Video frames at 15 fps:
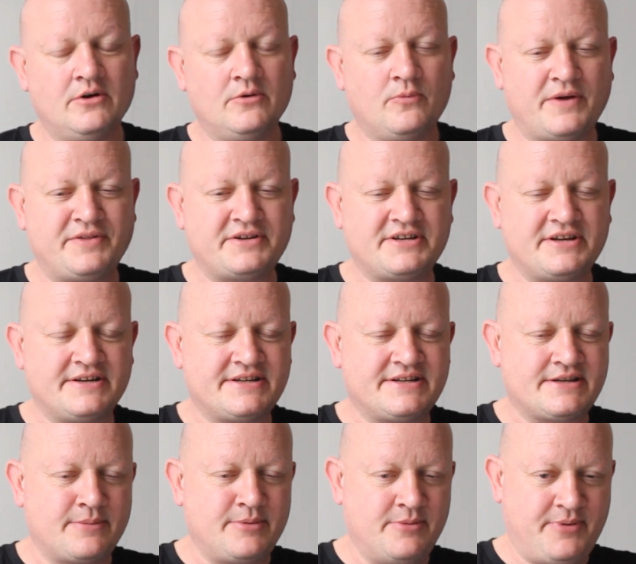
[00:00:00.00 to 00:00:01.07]
When the
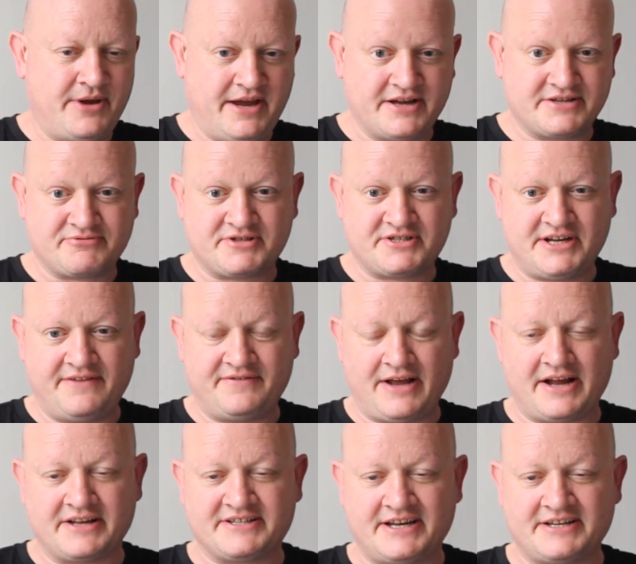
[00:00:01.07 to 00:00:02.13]
DWP has received
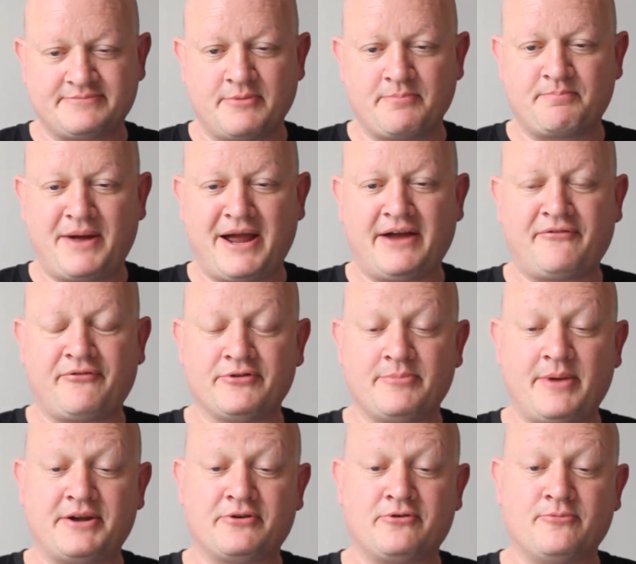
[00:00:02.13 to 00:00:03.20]
that assessment back from the
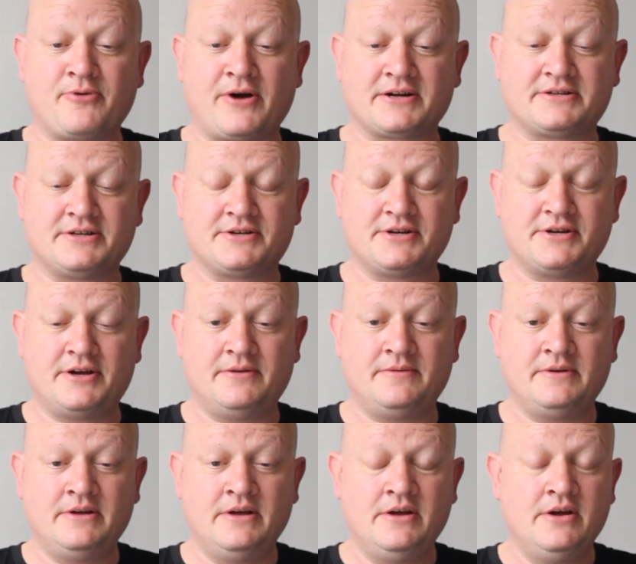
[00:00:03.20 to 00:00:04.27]
medical
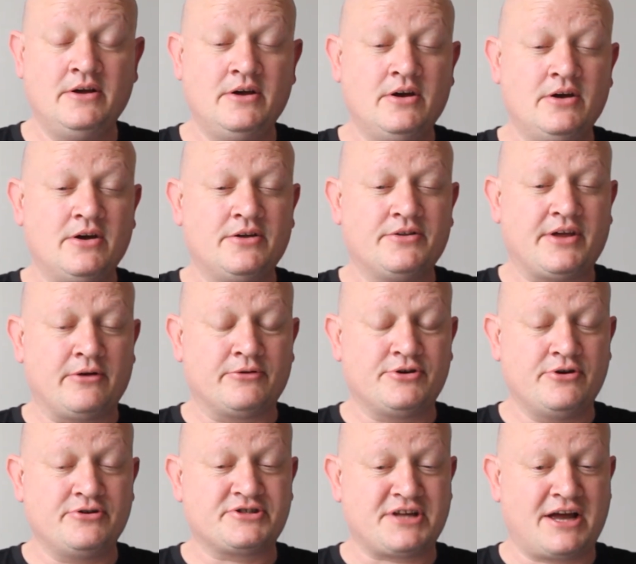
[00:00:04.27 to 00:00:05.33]
practitioner, they'll
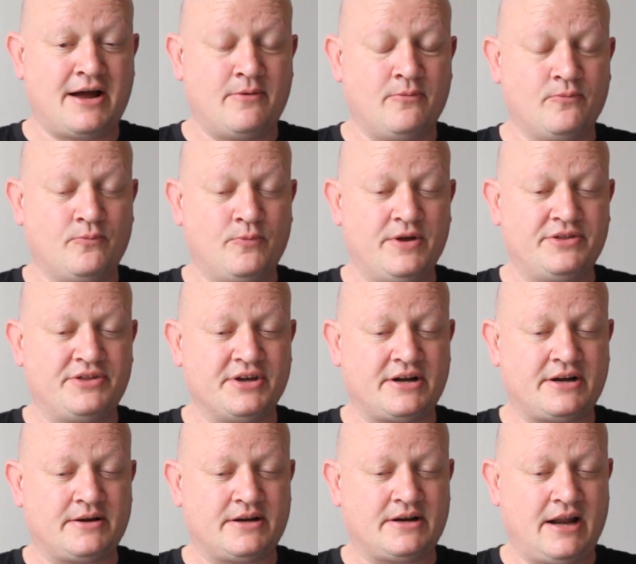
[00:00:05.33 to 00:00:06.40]
use that with
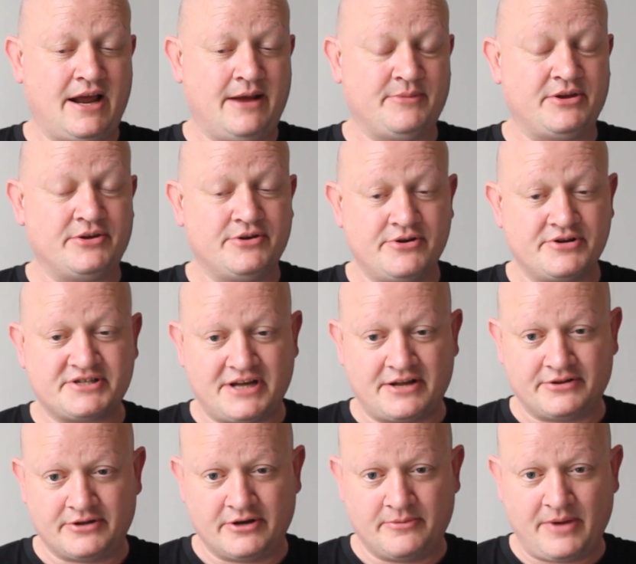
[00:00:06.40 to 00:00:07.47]
the claim that you
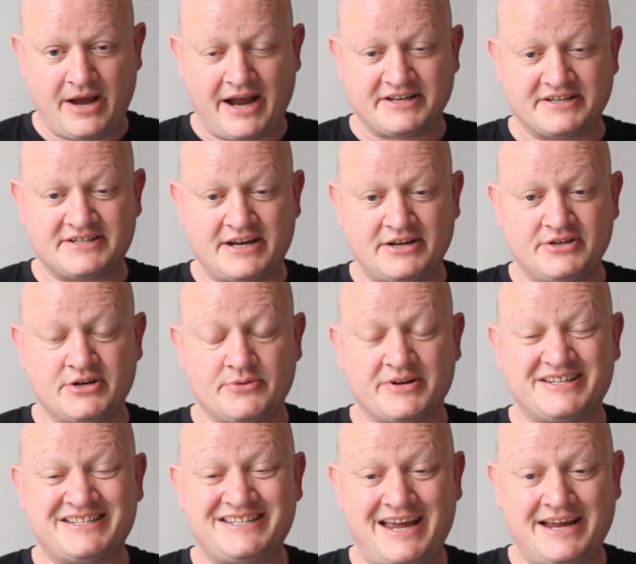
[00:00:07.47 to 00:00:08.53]
sent them and send you
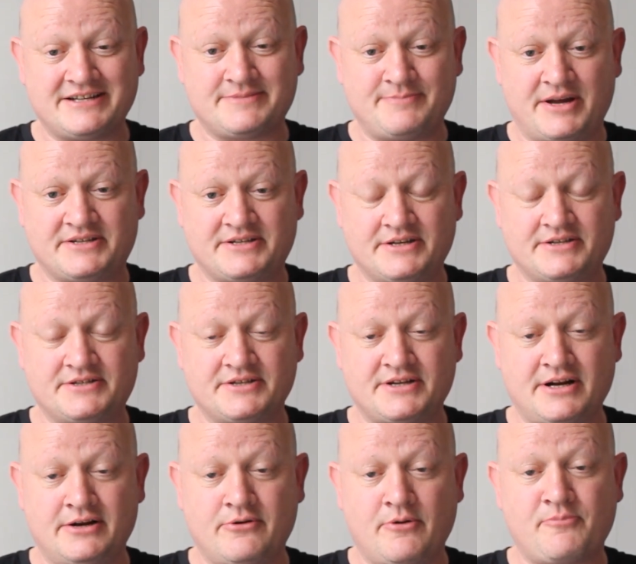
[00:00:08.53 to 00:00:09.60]
a text message to
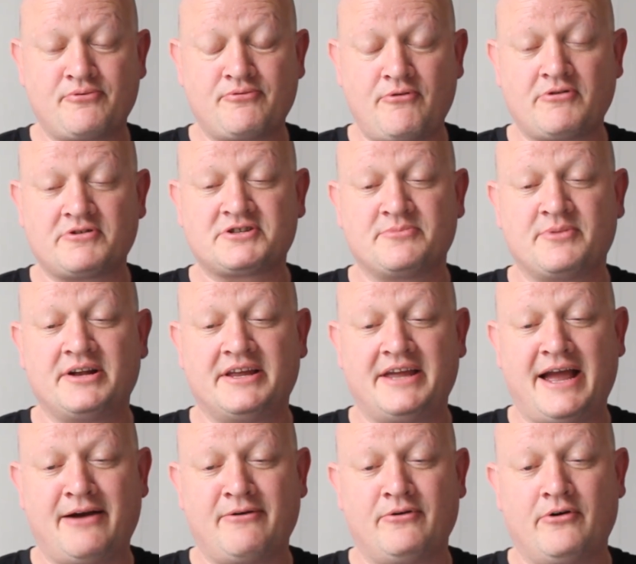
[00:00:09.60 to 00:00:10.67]
tell you approximately
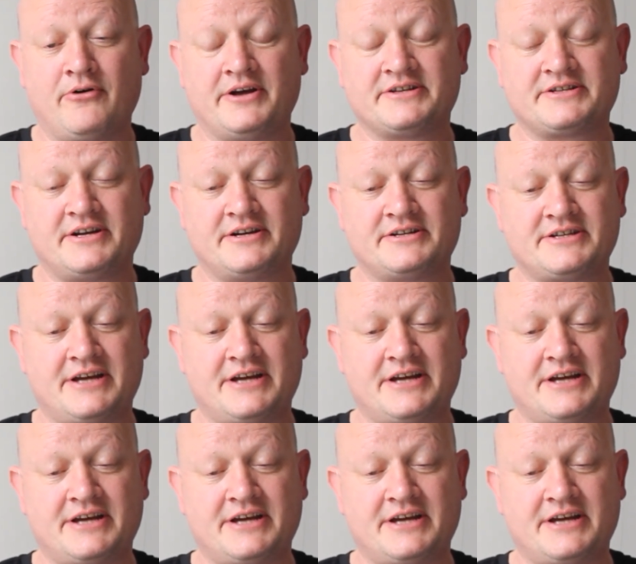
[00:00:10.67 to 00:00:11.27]
how long it's going